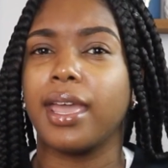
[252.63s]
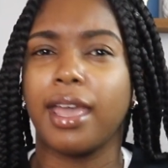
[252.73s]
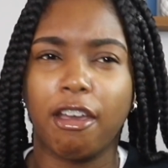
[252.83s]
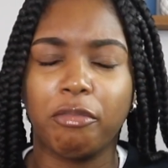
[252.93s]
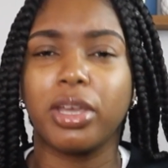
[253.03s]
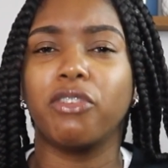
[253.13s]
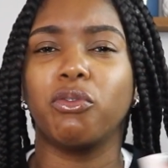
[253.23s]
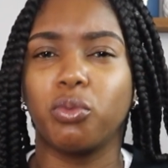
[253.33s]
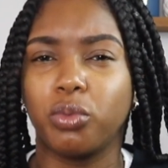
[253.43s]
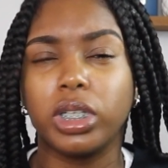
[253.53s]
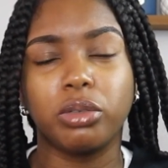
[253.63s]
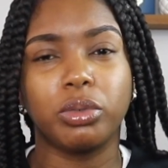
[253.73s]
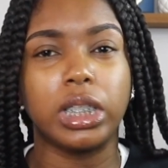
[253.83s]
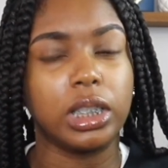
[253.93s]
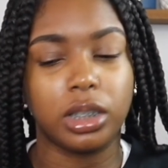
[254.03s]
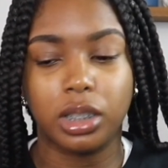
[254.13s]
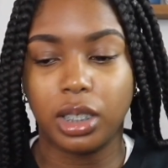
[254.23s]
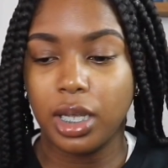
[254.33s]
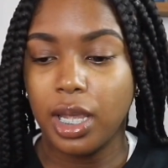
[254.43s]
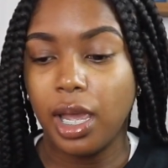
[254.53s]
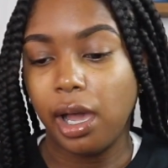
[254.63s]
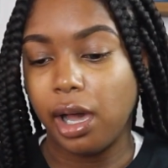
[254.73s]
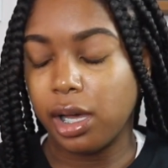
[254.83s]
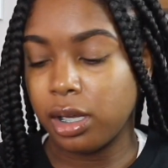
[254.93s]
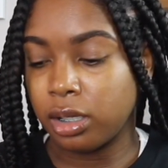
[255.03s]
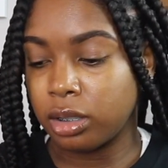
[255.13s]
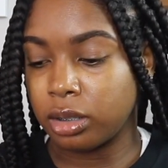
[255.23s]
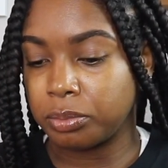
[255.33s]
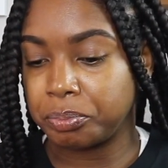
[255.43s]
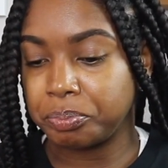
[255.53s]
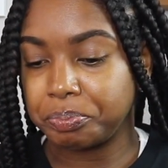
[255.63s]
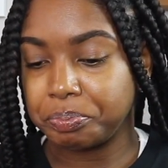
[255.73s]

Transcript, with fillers: have been really really good um